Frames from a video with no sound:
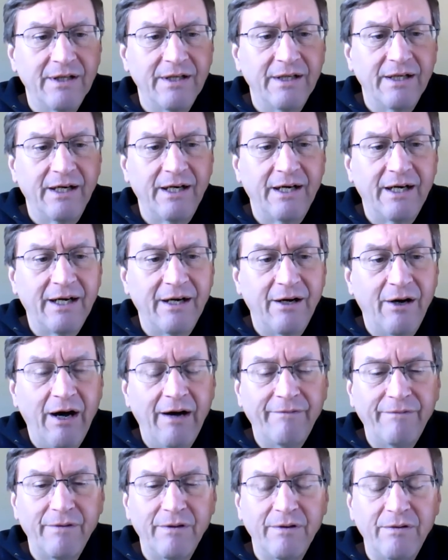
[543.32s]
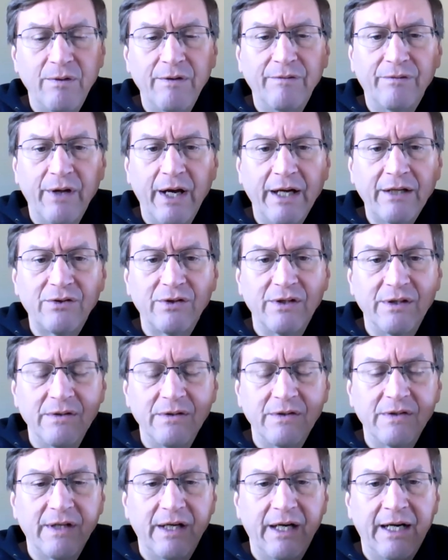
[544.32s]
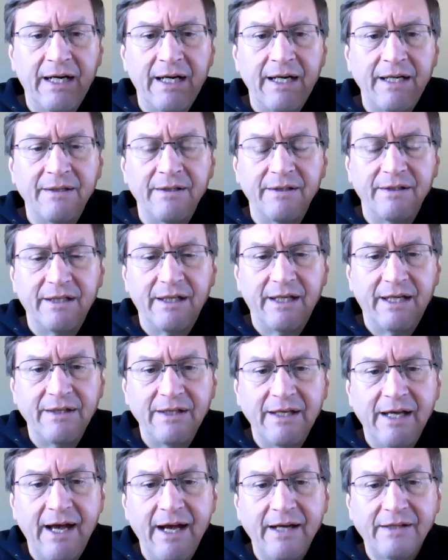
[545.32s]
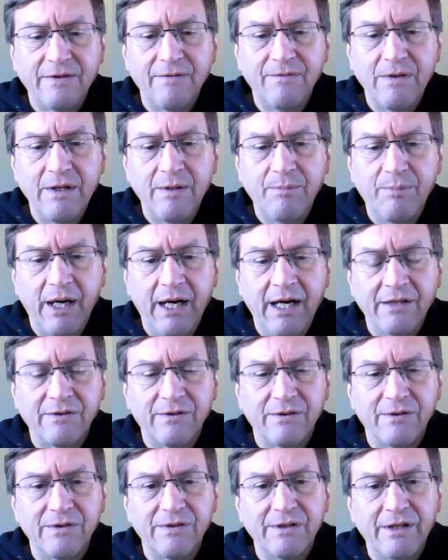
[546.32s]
offered reflections on the Acts of the Apostles.